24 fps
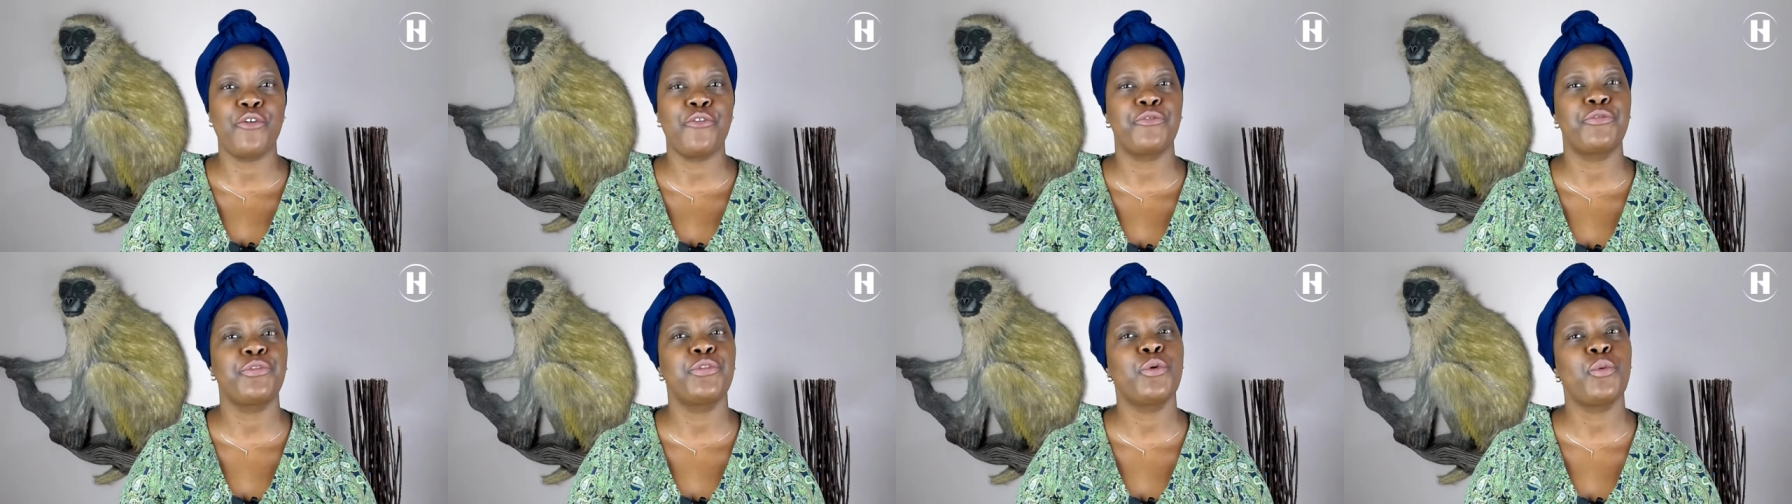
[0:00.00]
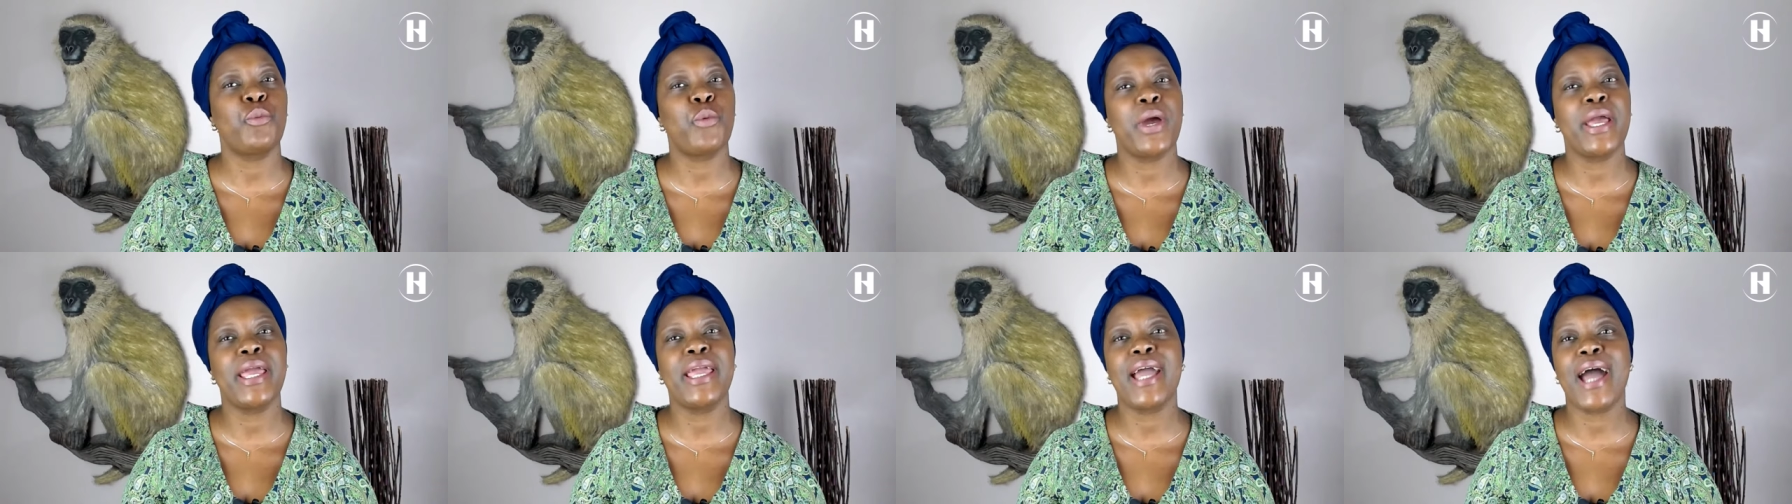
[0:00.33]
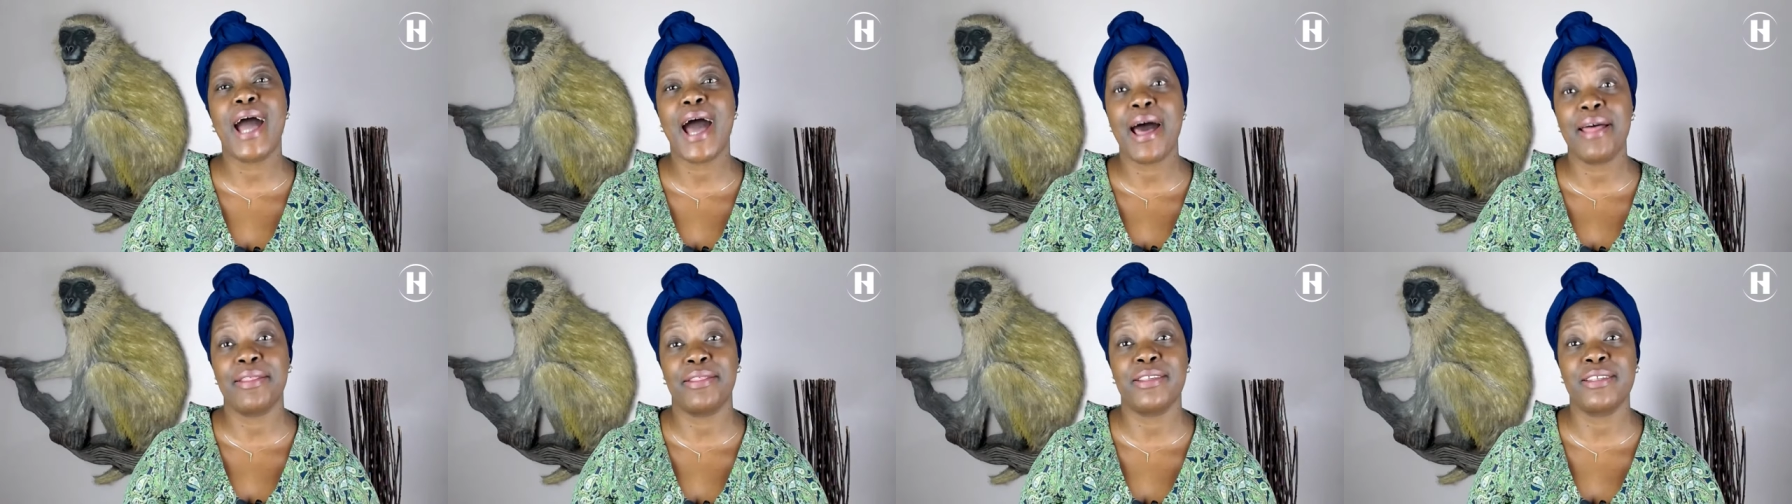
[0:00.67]
the way
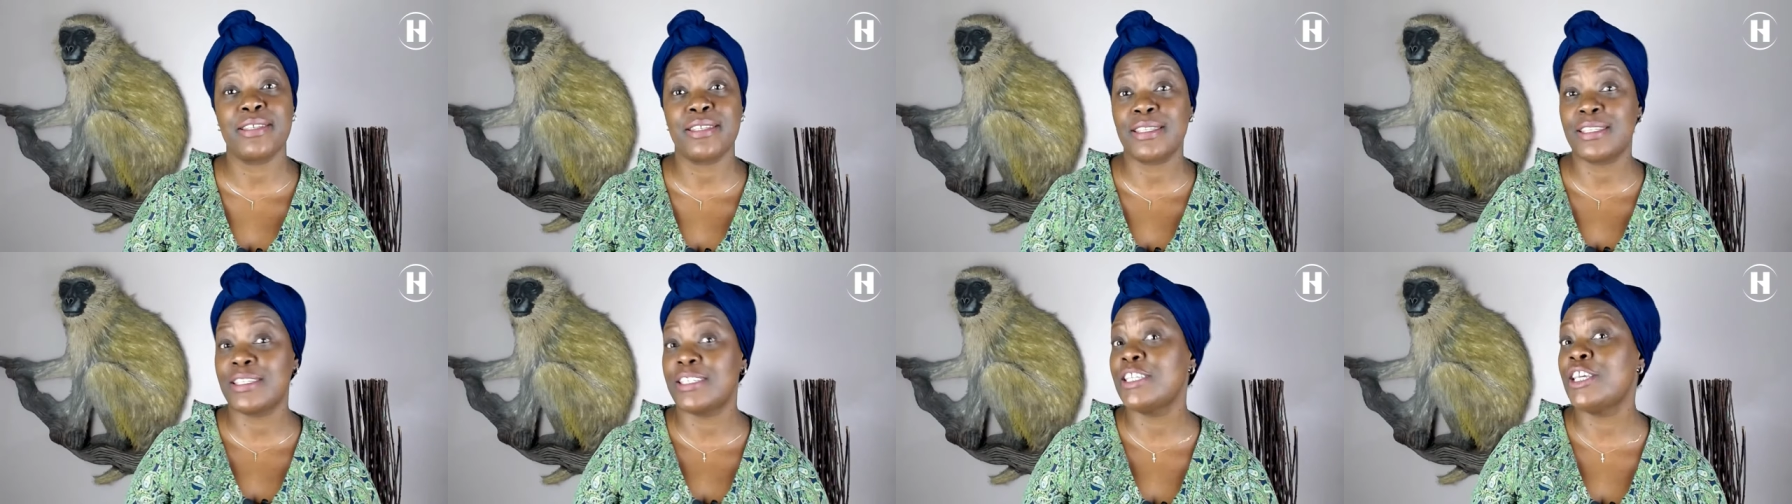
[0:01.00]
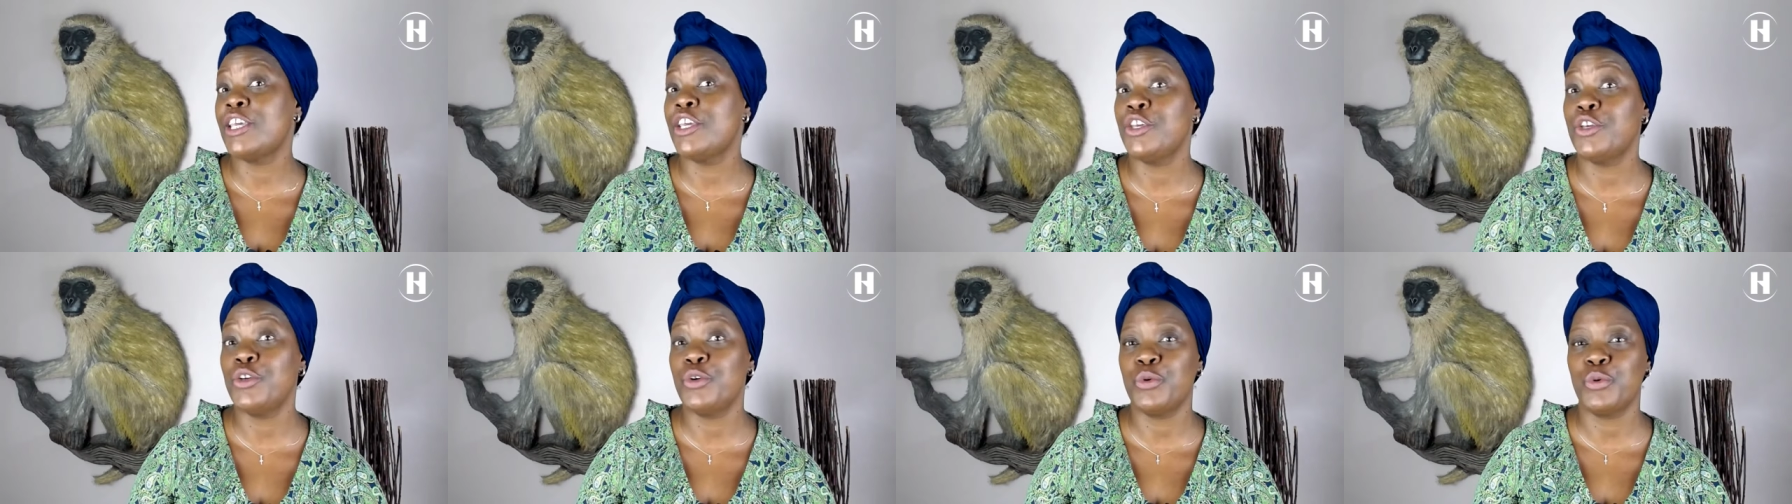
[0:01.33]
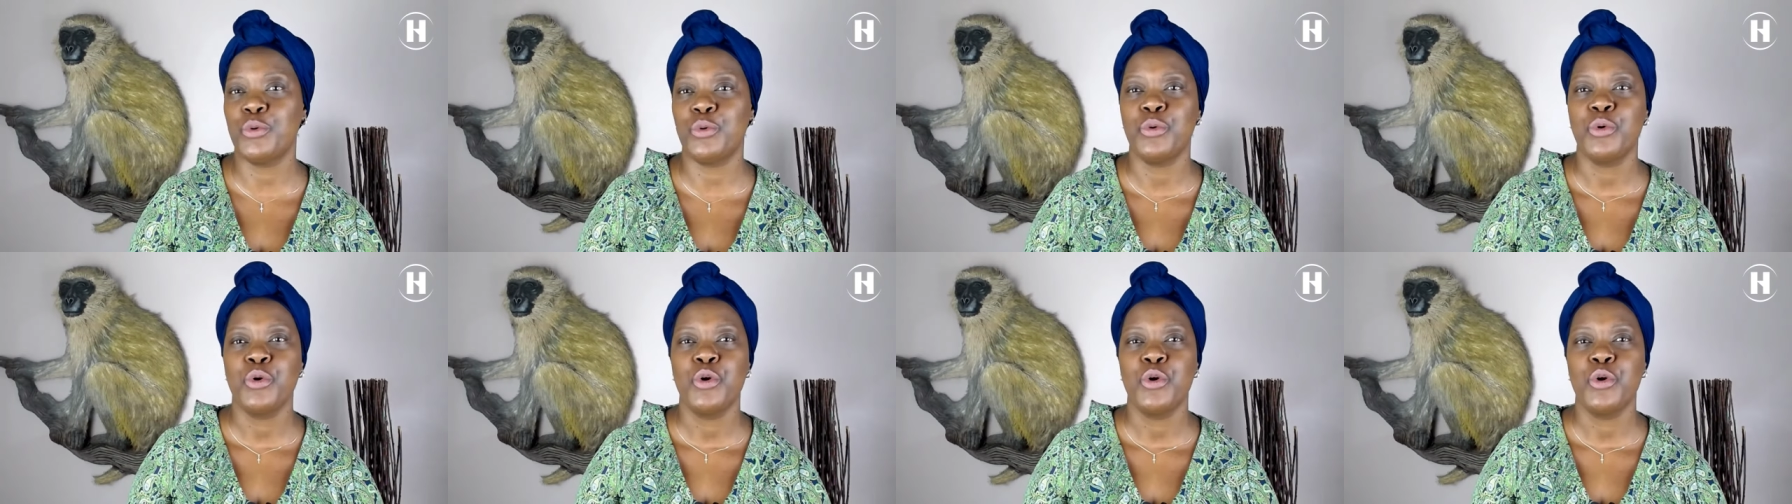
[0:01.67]
others see you,